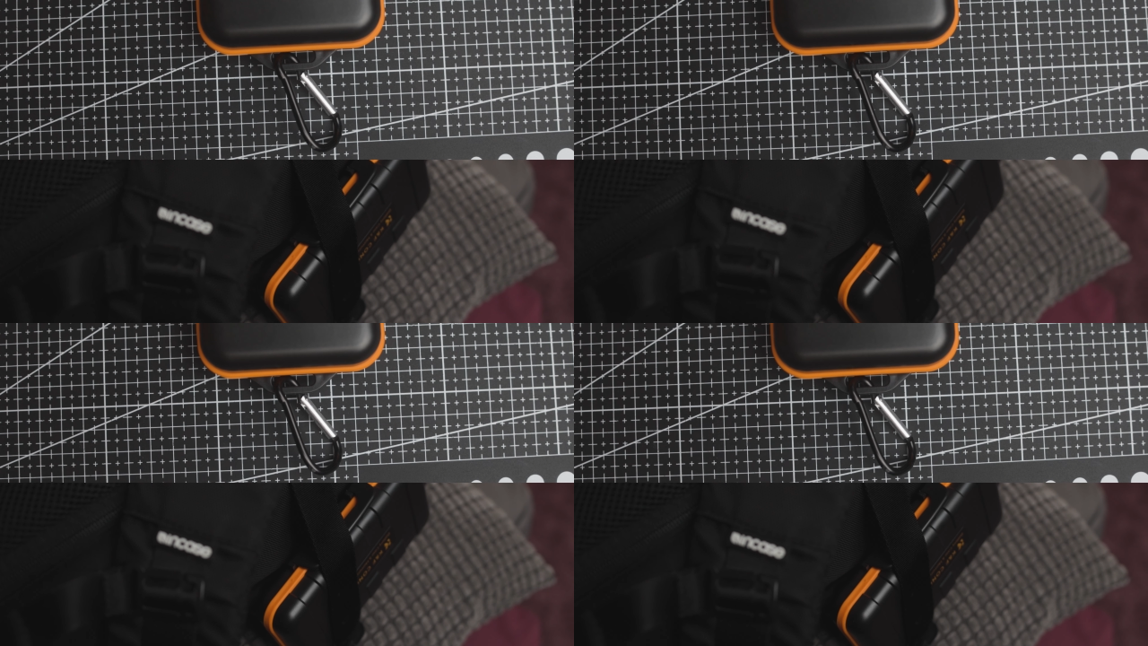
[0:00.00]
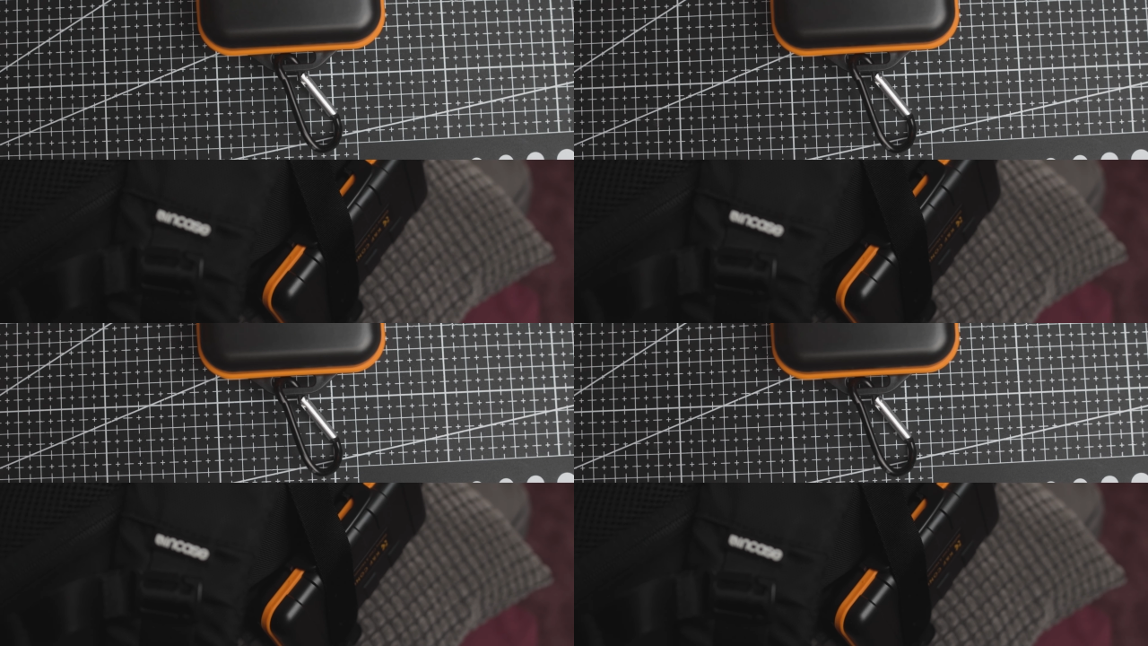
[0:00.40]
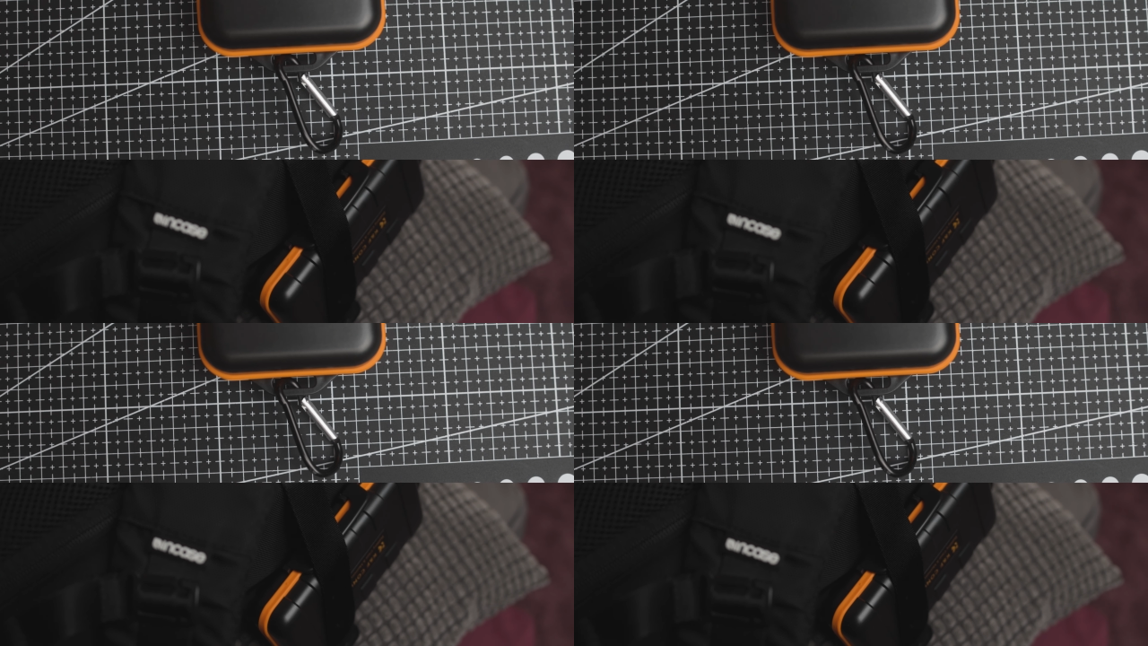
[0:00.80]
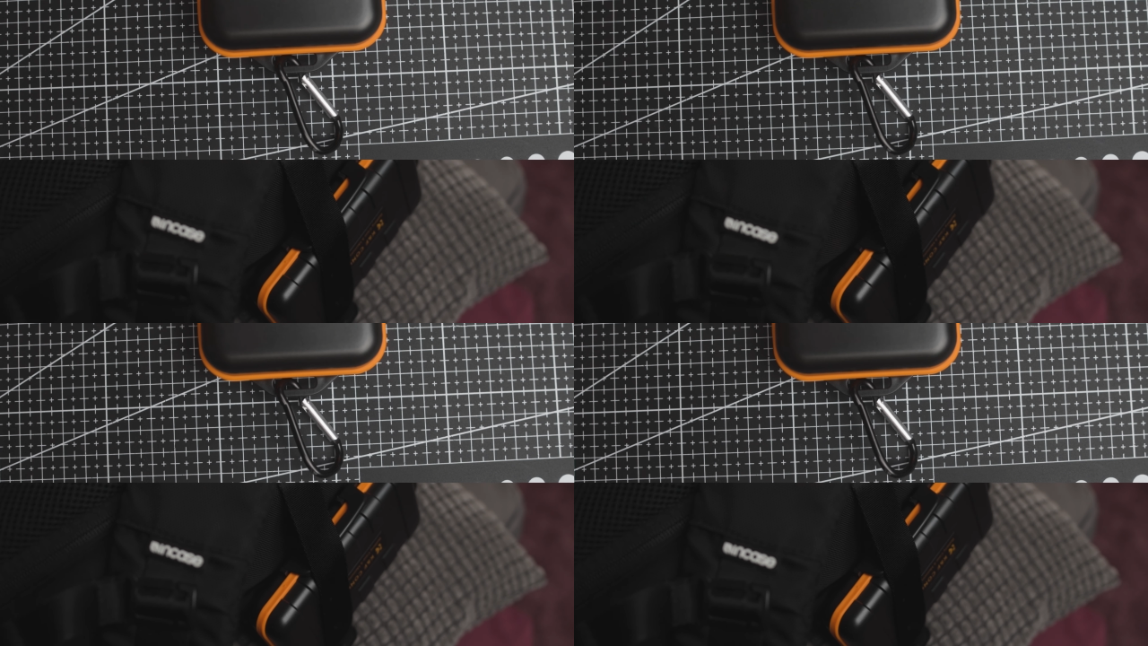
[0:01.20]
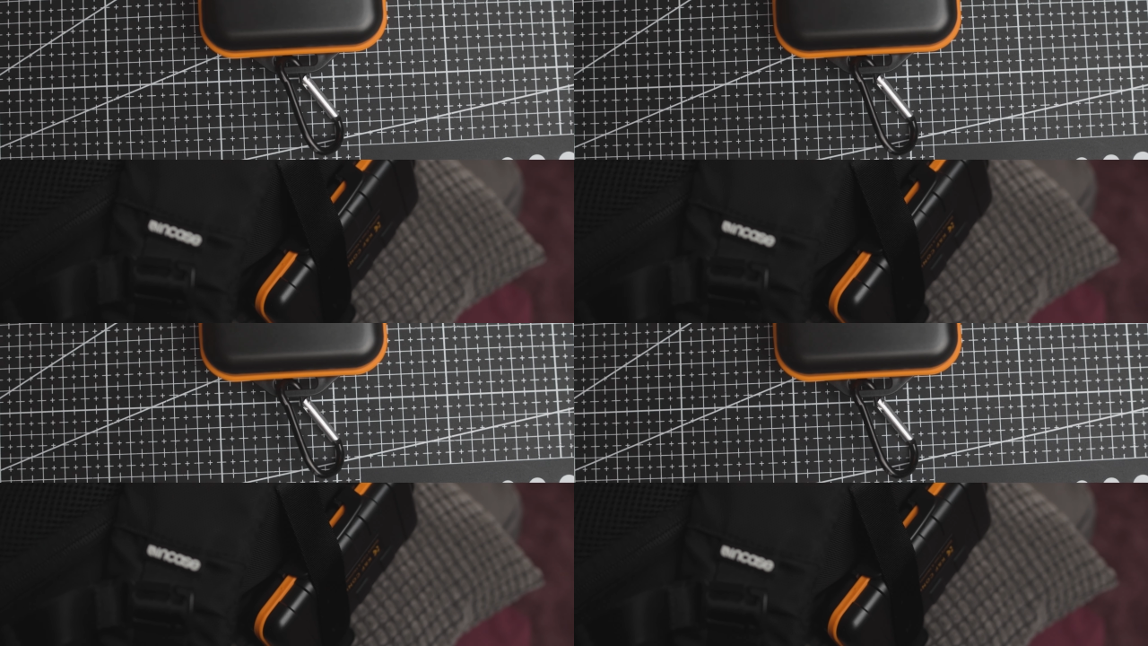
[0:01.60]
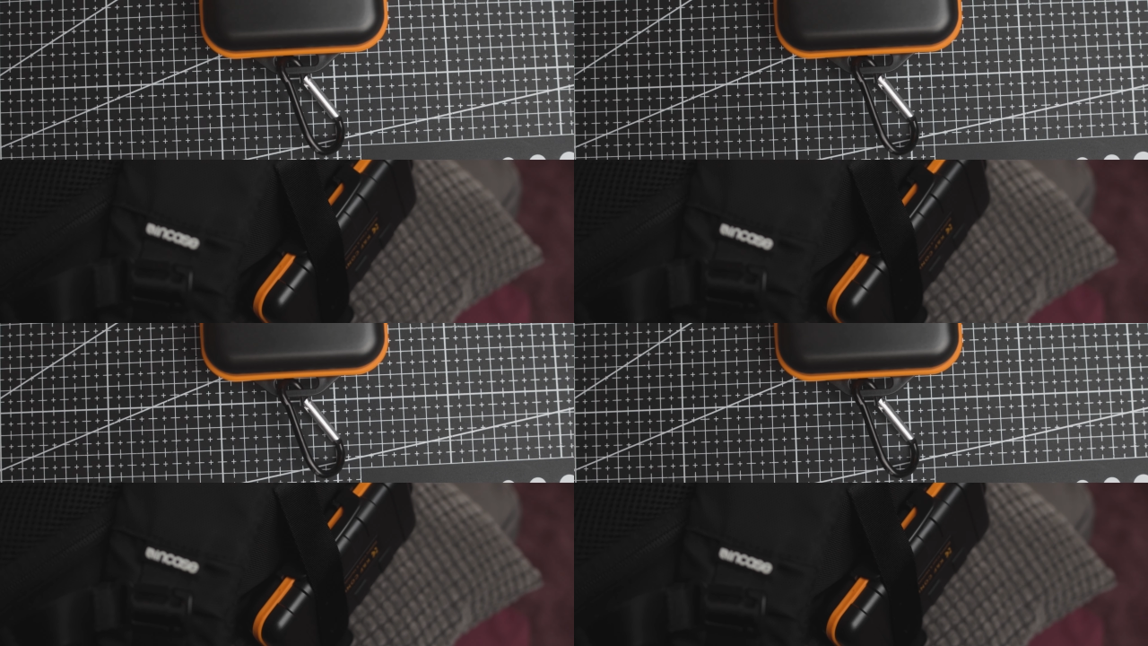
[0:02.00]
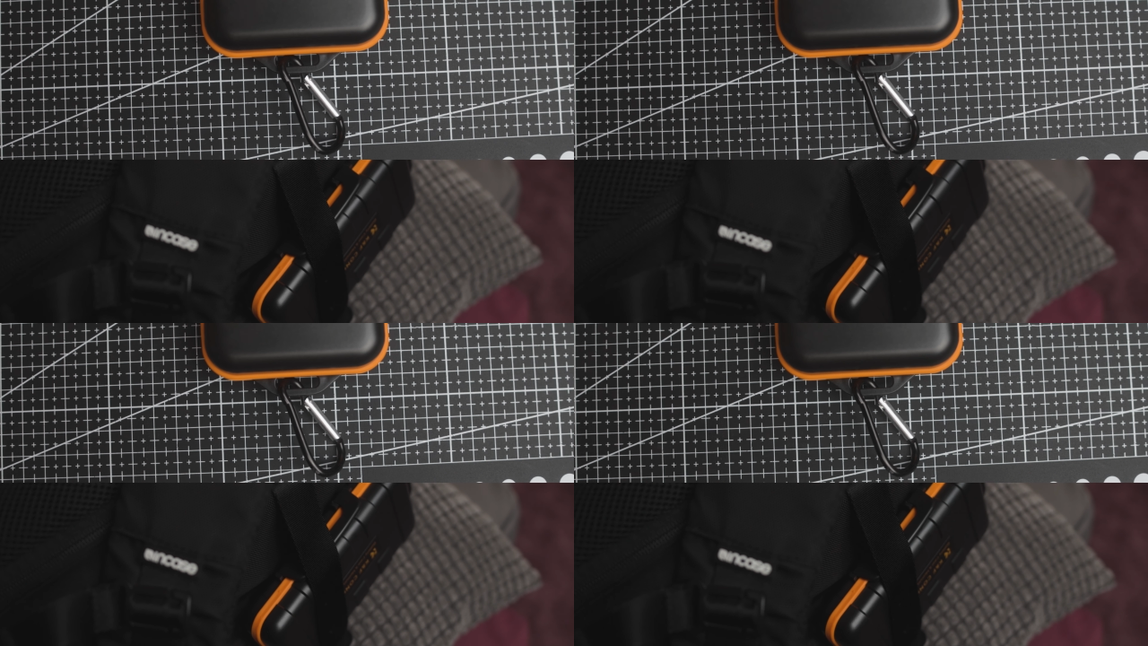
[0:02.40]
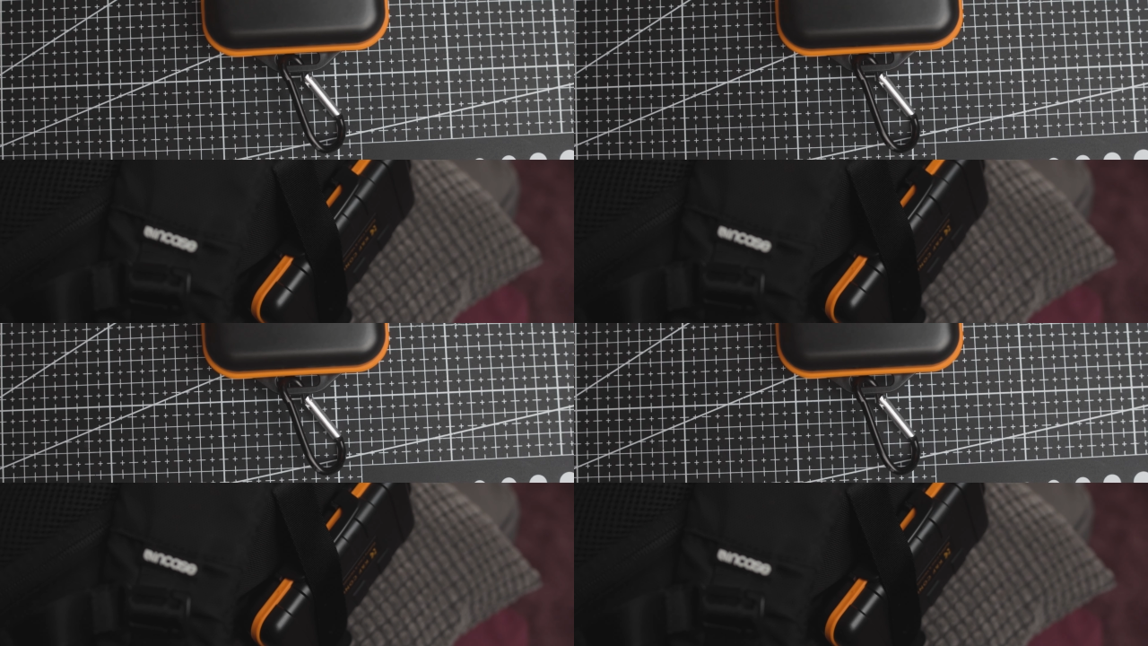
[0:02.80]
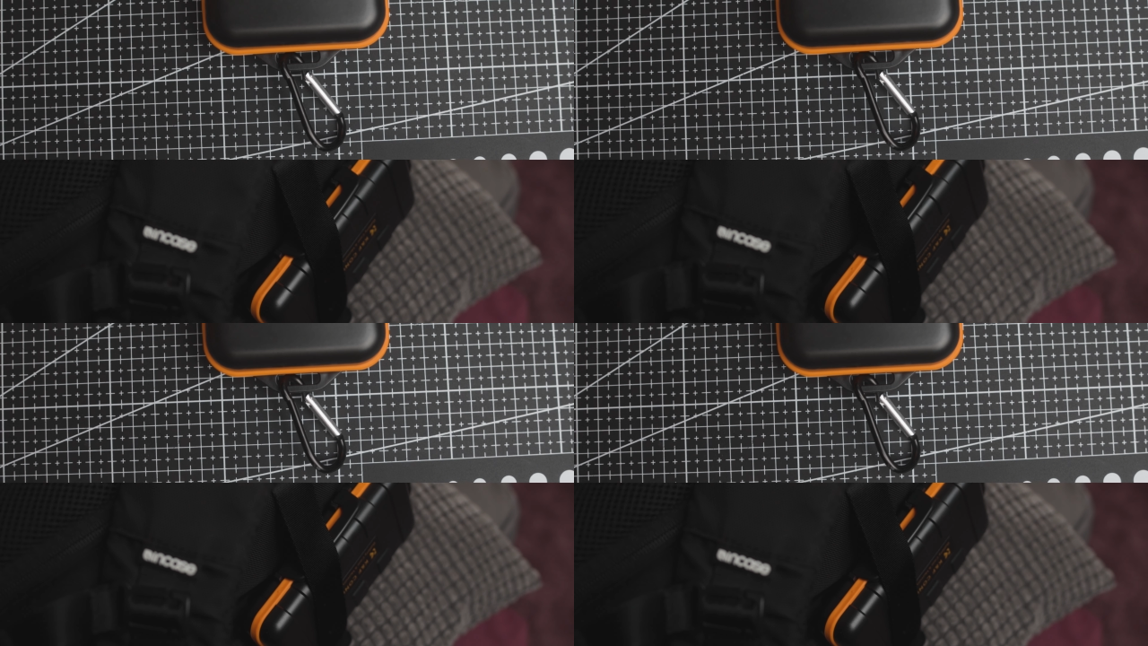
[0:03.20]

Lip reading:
Nobody's mouth can be seen.